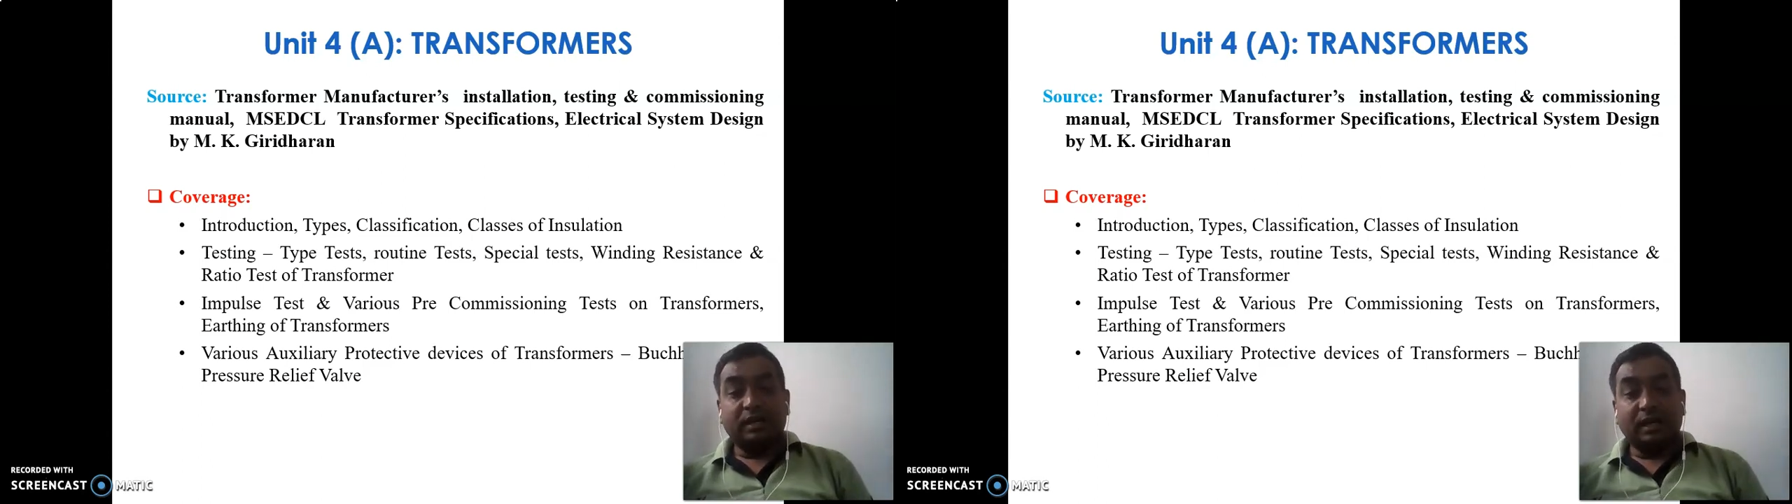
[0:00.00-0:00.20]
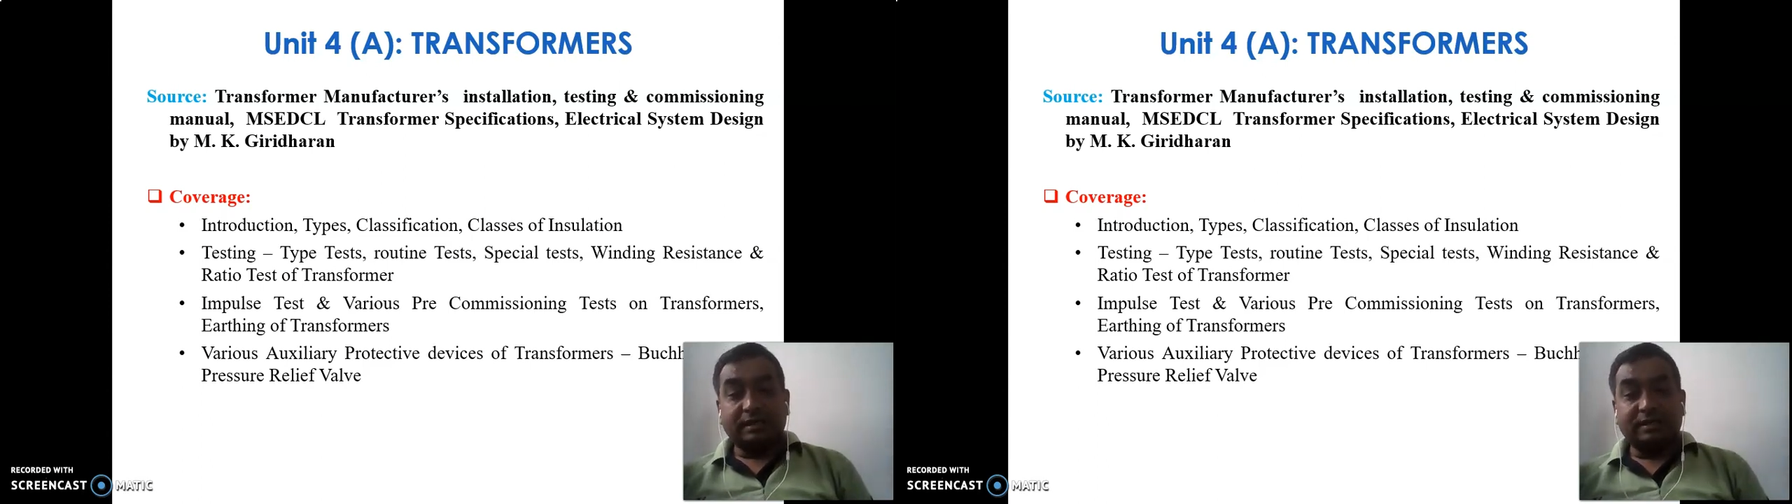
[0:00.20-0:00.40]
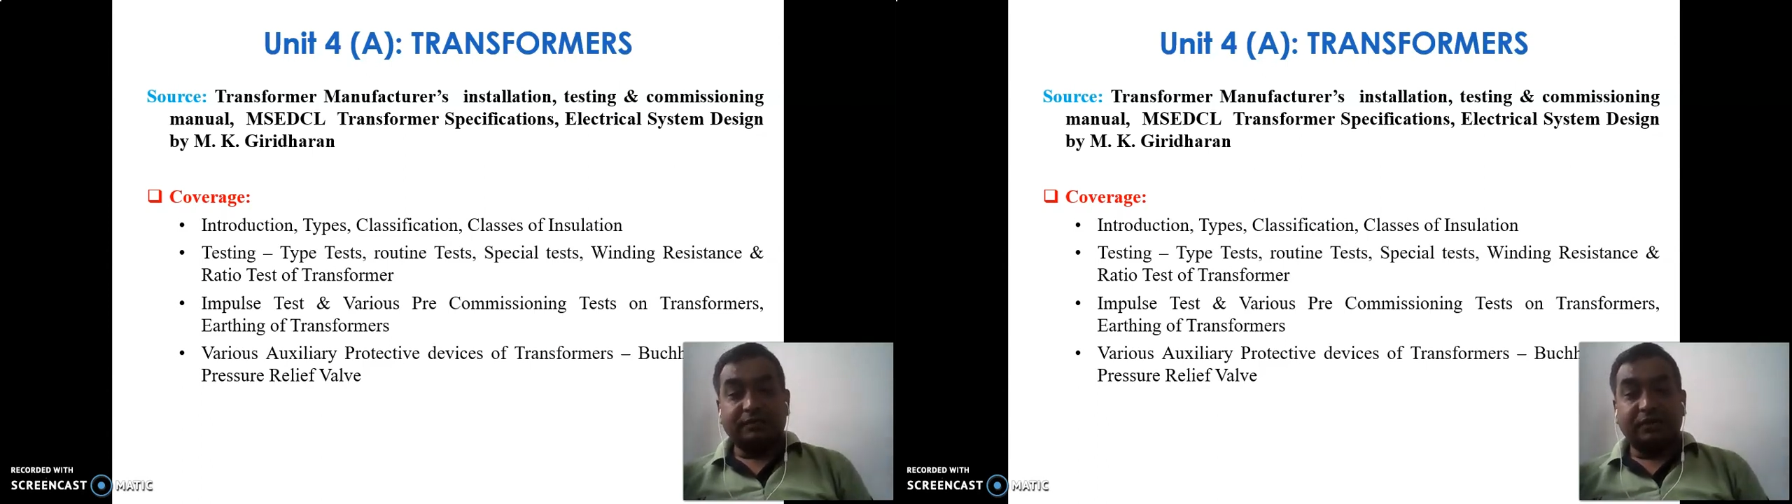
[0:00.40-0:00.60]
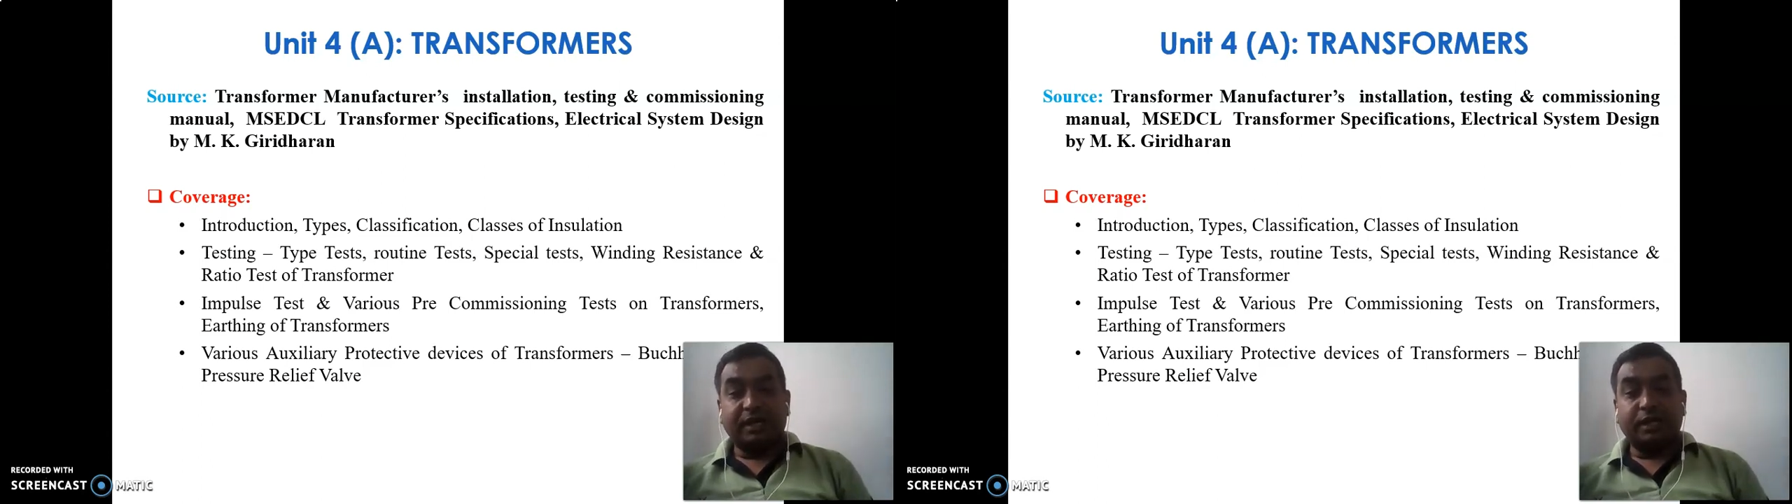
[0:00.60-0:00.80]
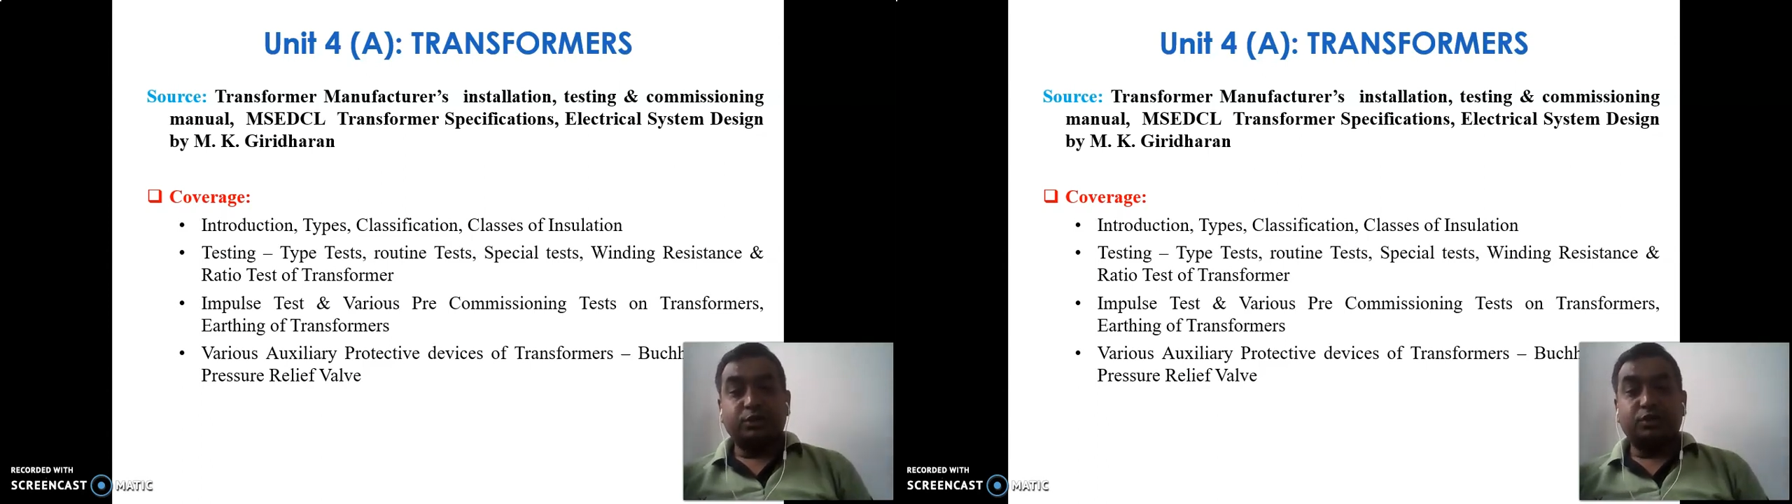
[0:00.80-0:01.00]

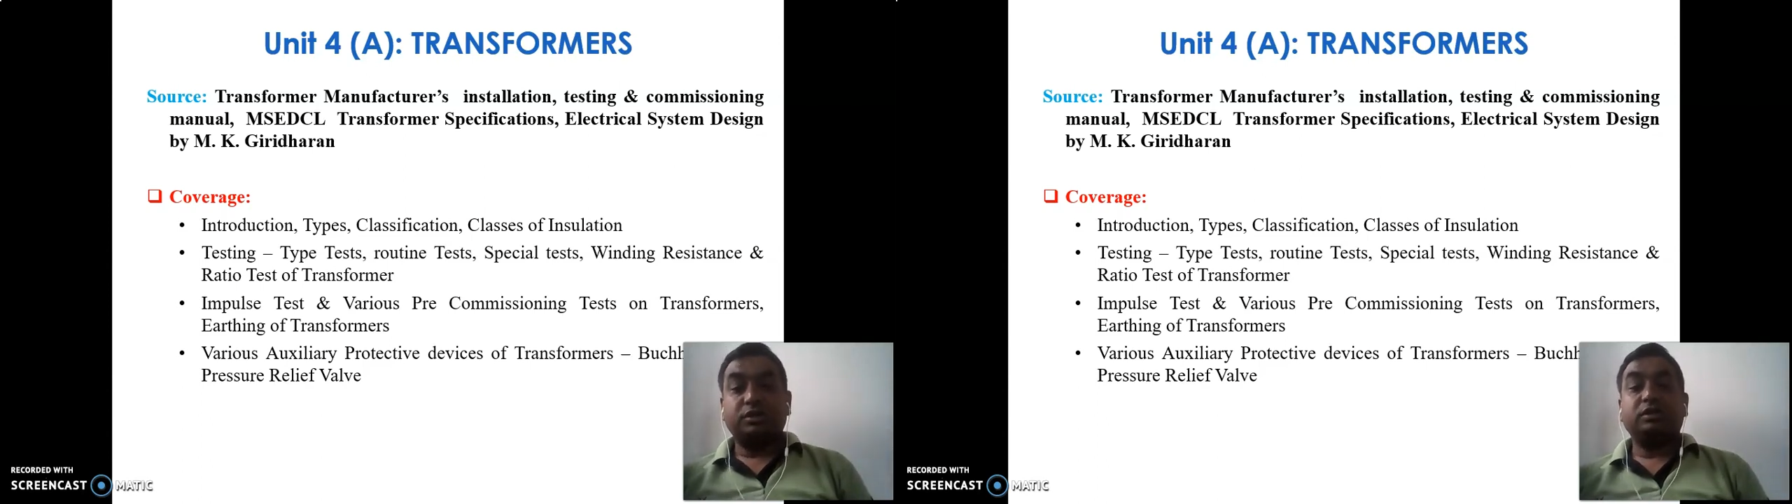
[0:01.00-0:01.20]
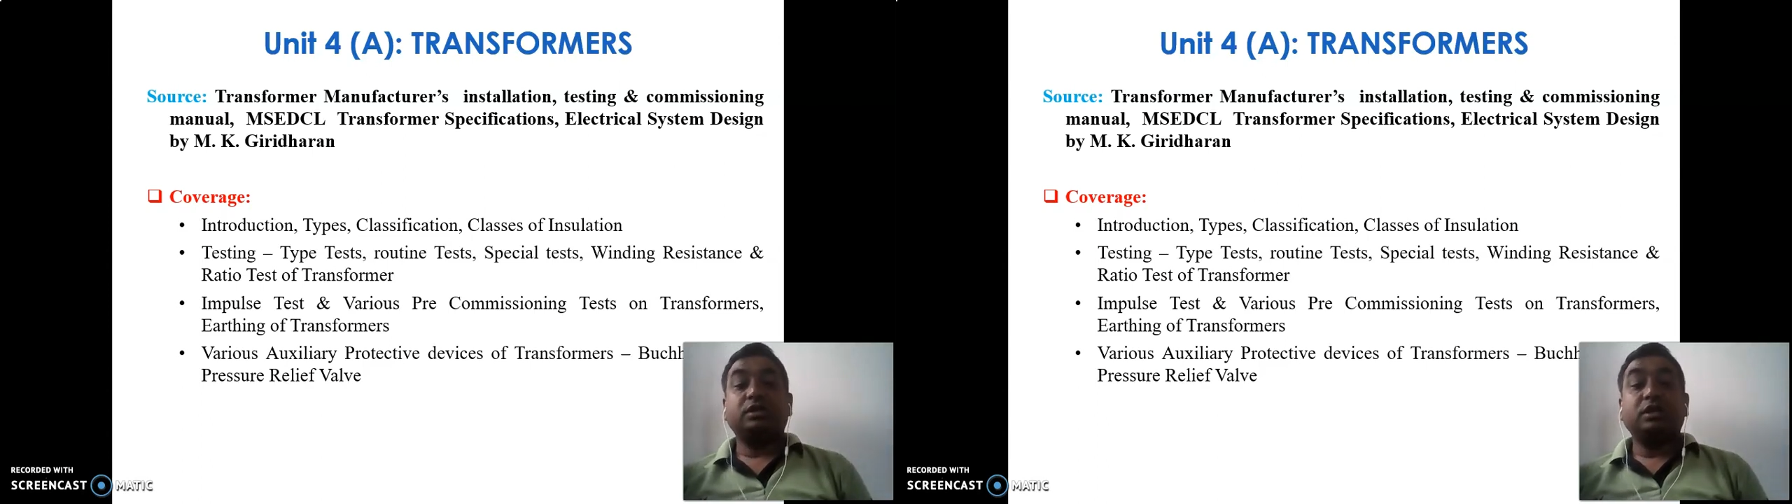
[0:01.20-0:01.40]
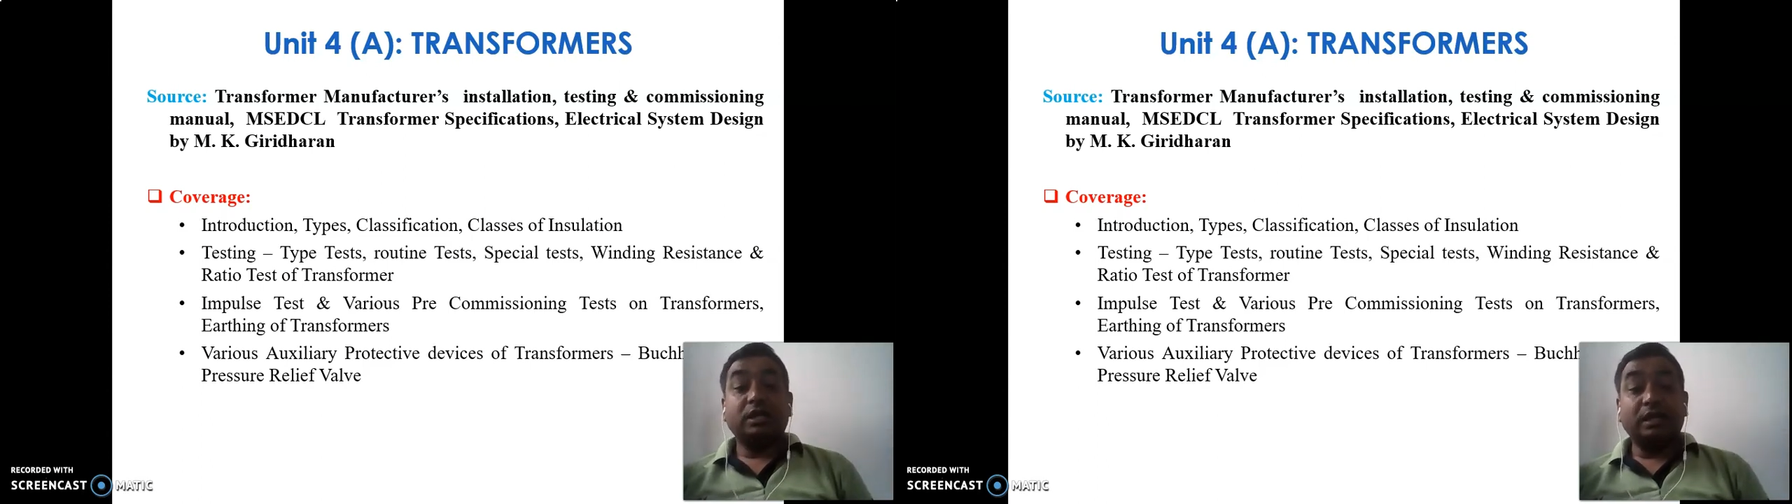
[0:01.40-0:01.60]
classification,